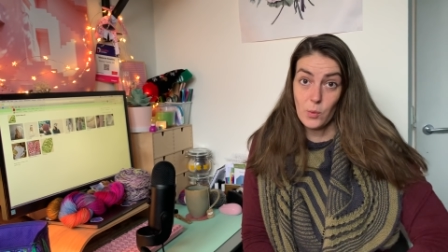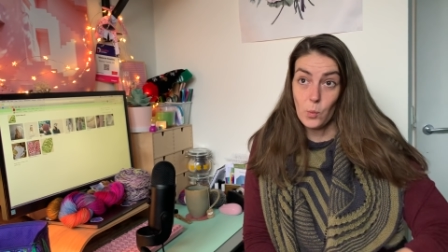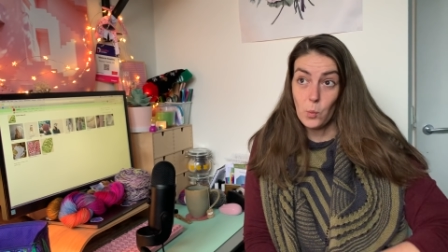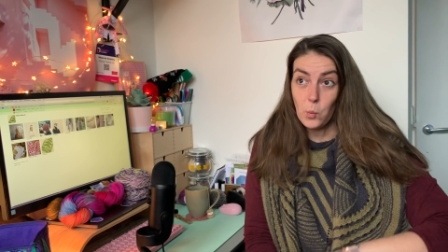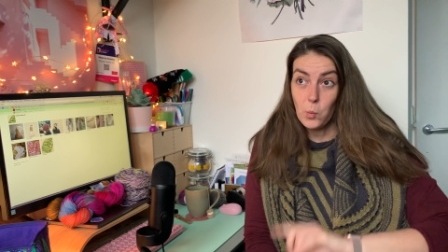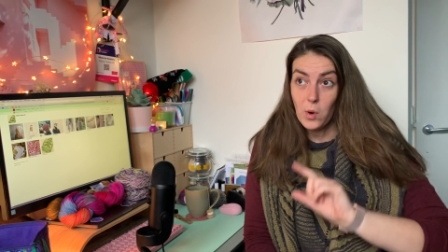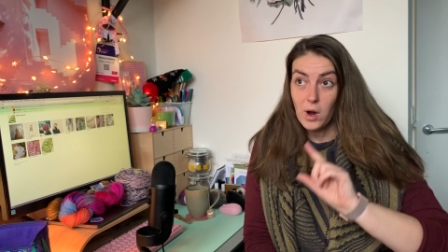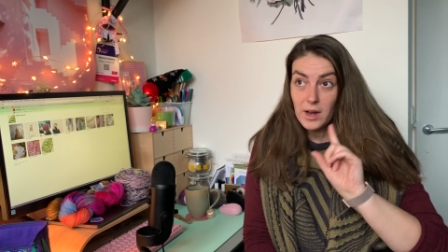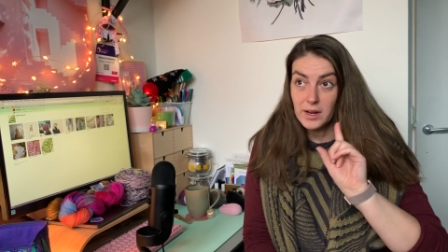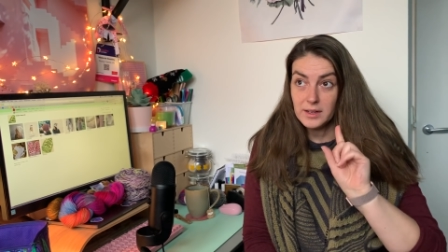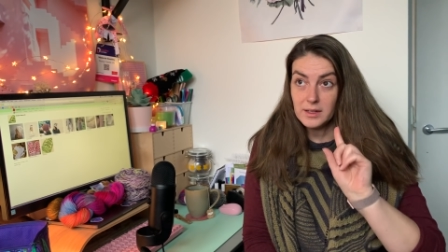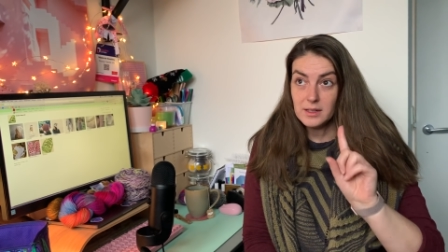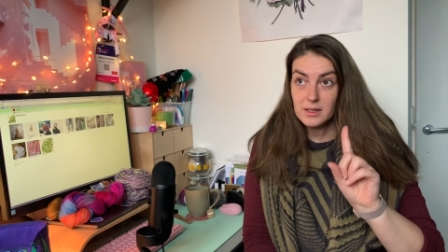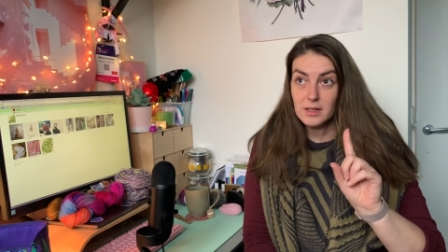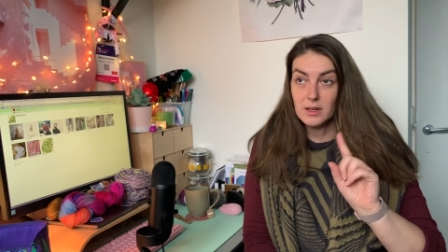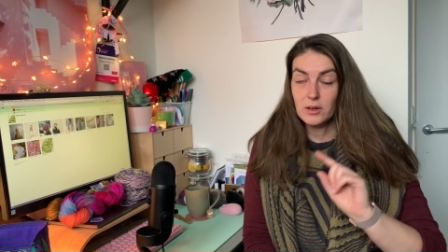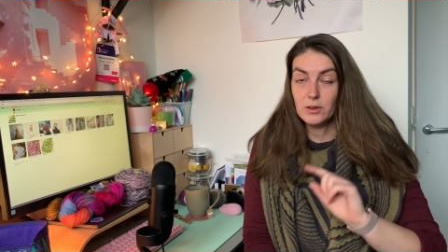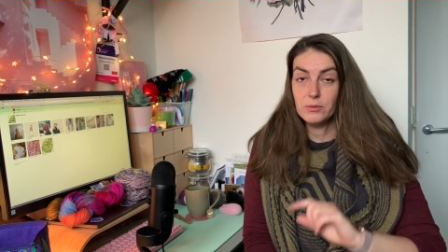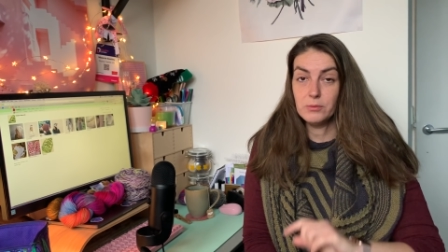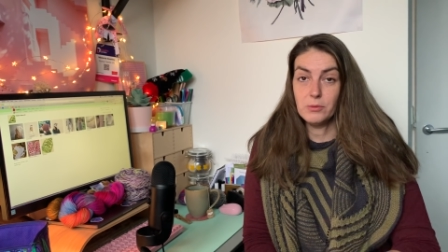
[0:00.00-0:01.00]

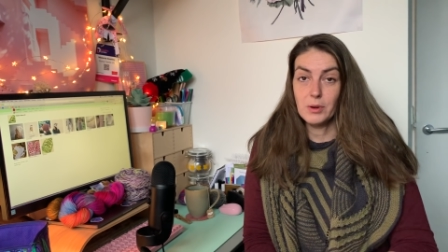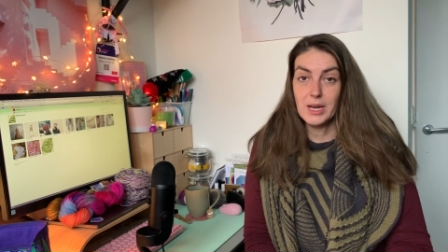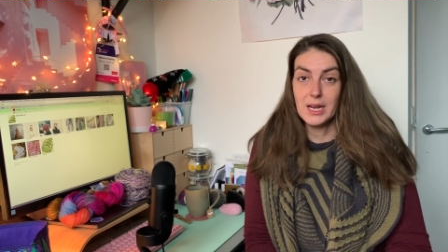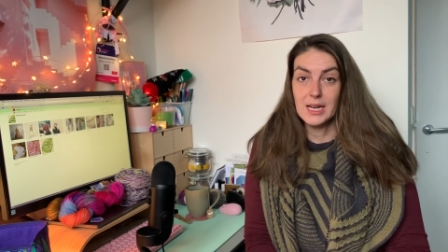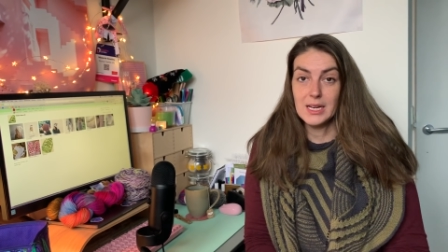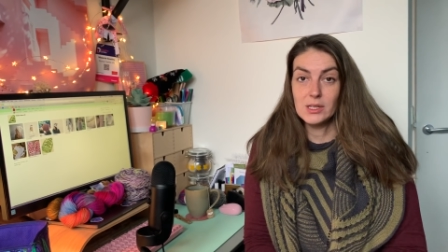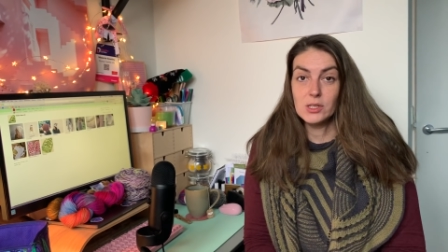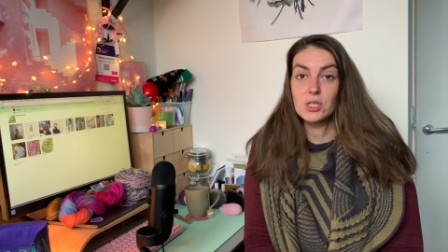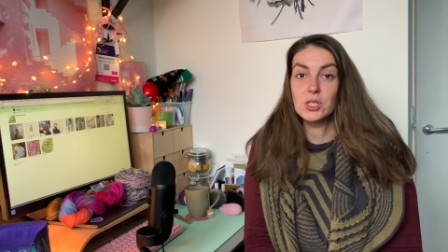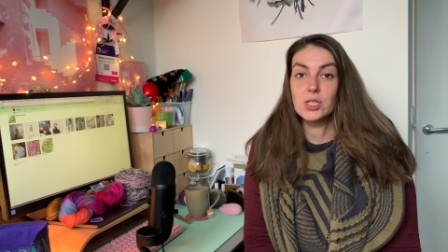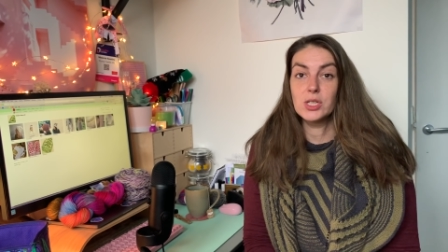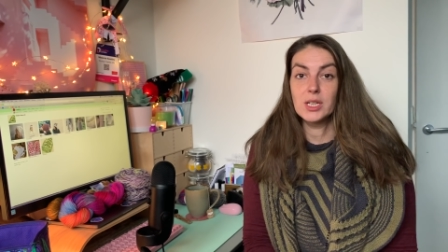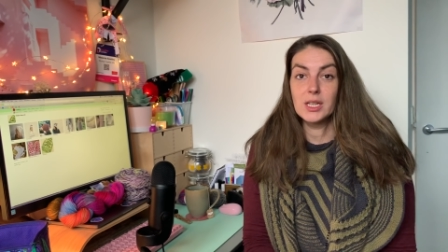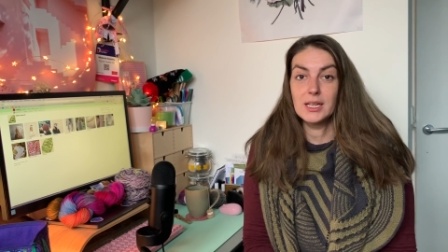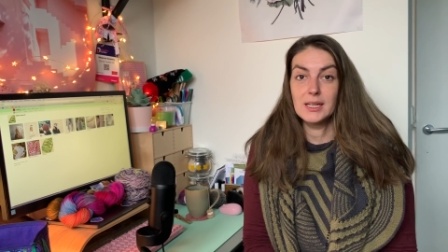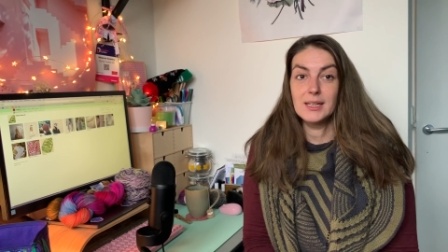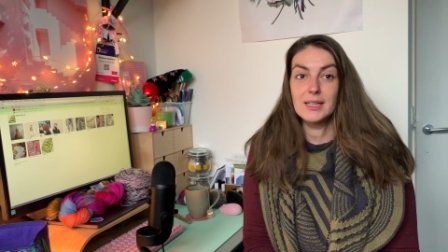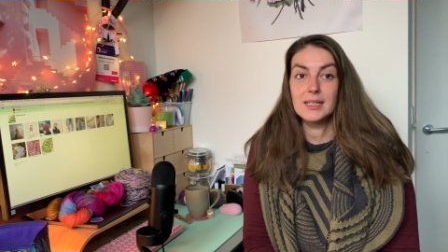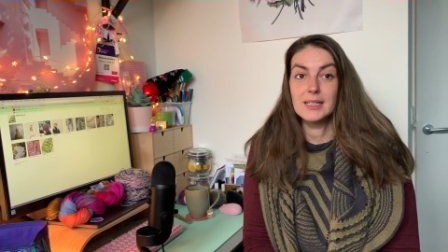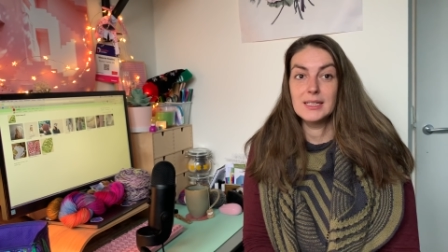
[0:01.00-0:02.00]
one of which
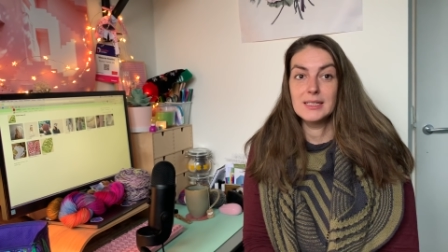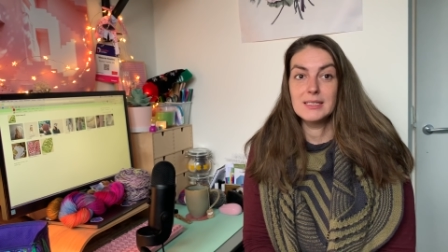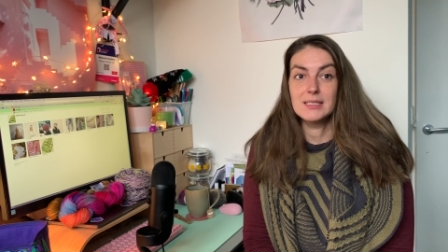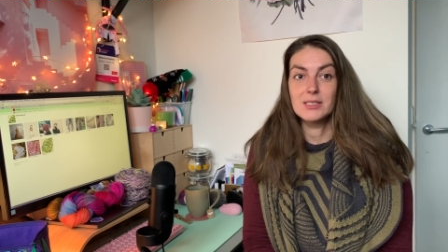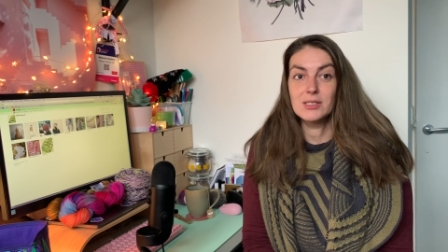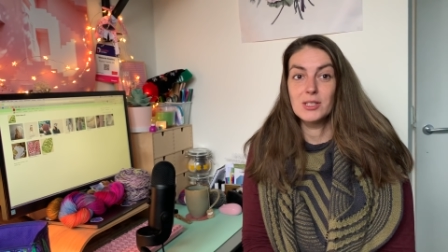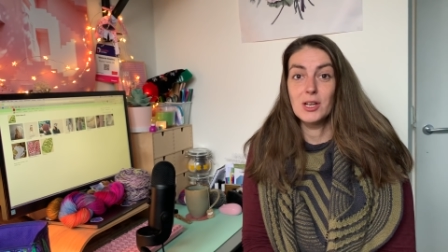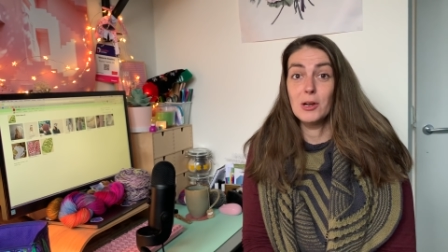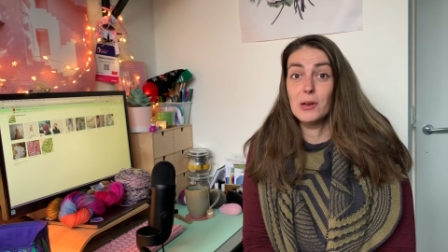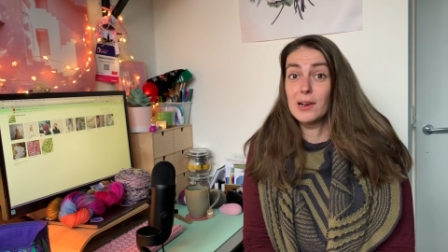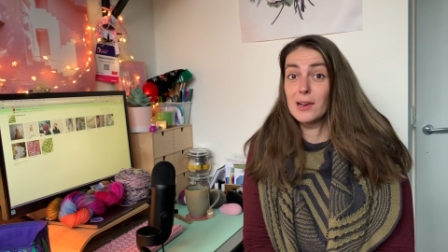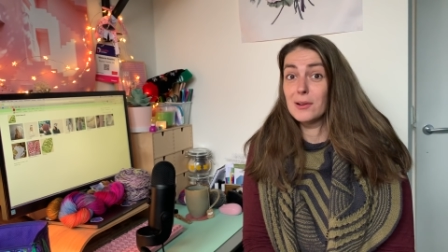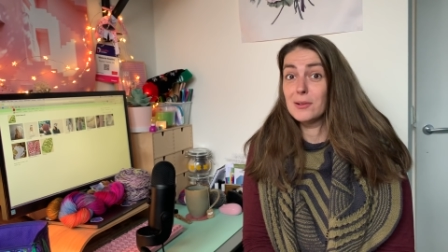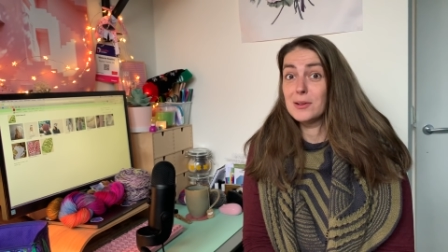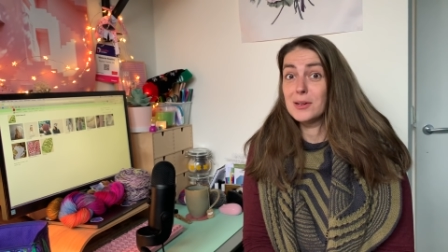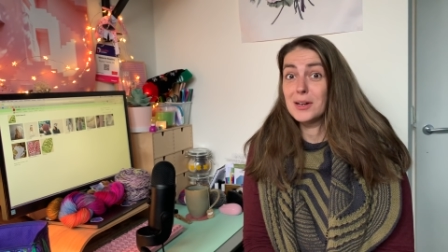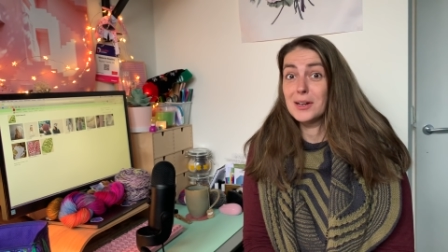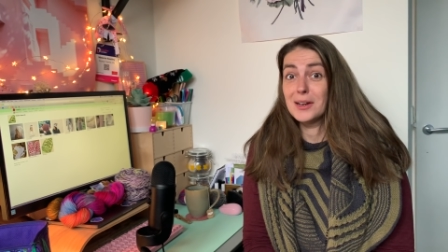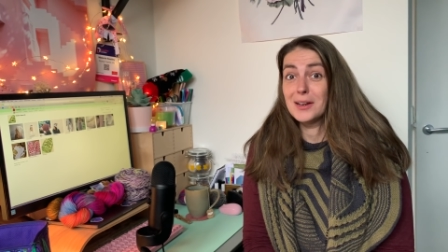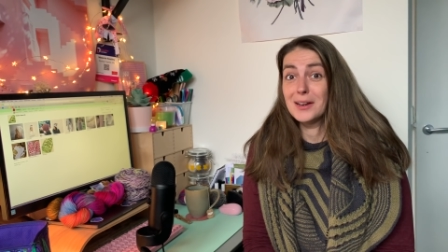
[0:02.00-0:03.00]
is no
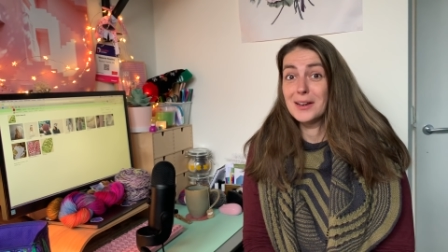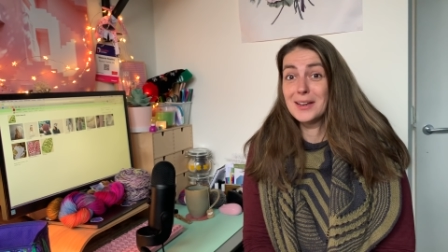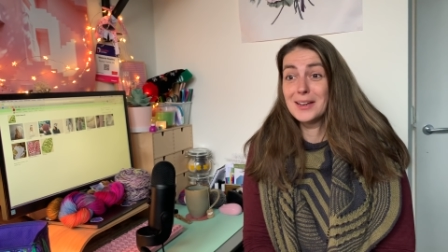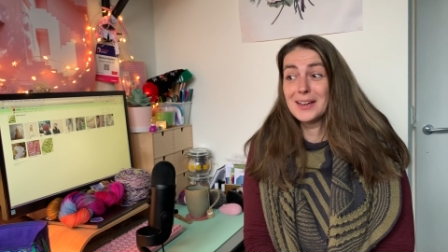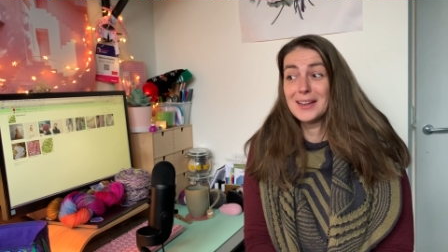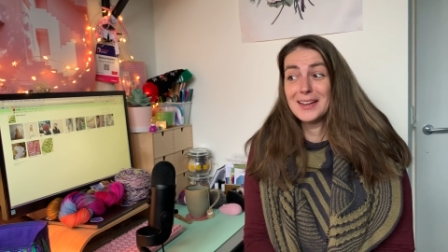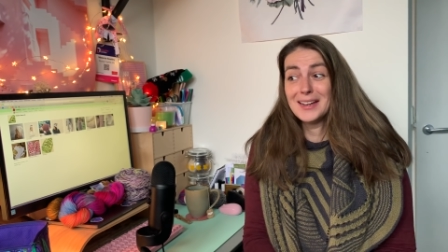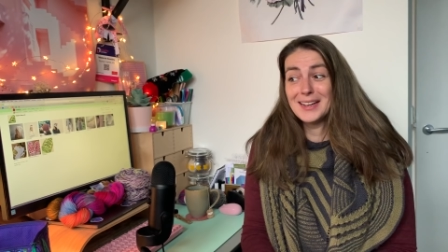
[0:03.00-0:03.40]
longer